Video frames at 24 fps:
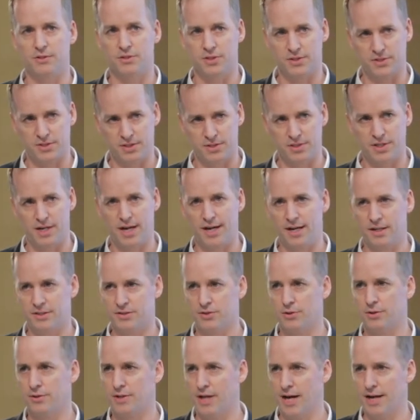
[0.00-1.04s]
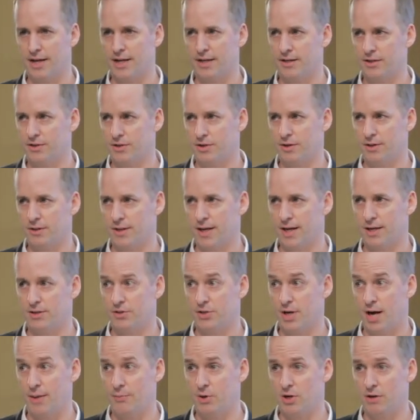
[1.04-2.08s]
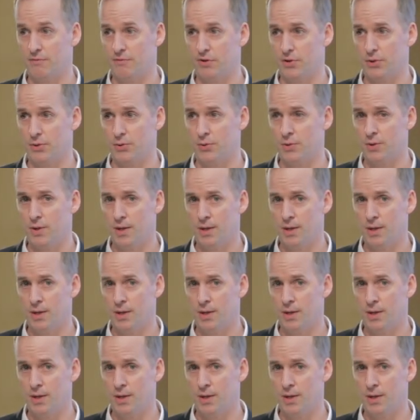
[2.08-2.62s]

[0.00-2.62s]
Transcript: just as I answered that editor in that job interview,